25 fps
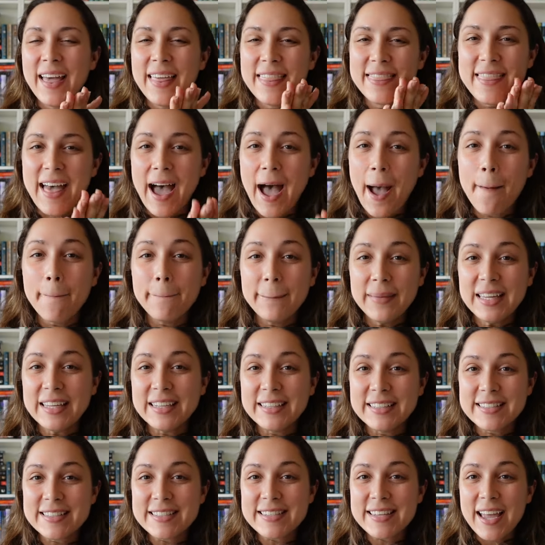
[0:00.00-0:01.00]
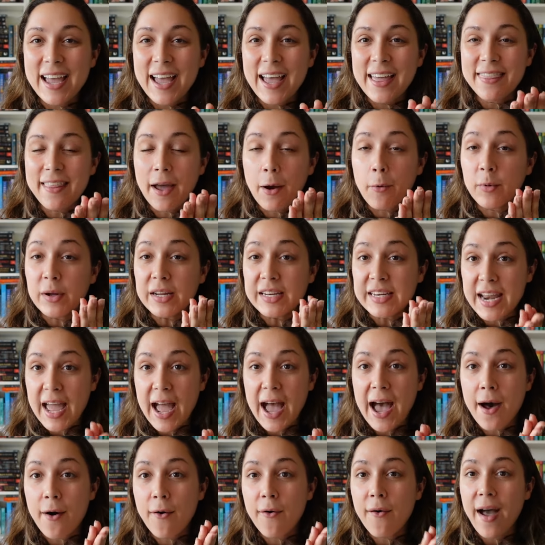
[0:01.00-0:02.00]
That means that we
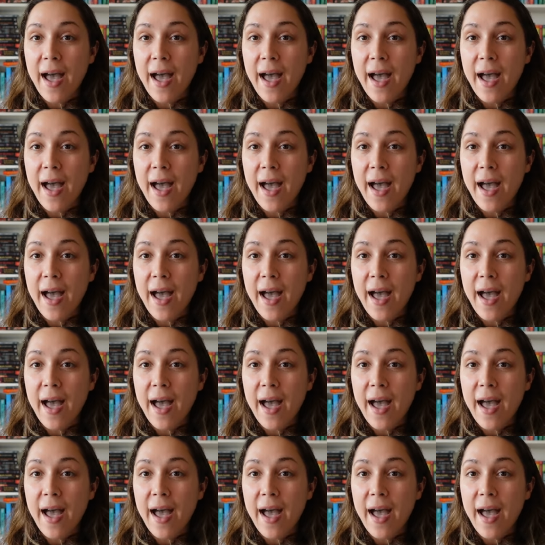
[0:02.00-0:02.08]
now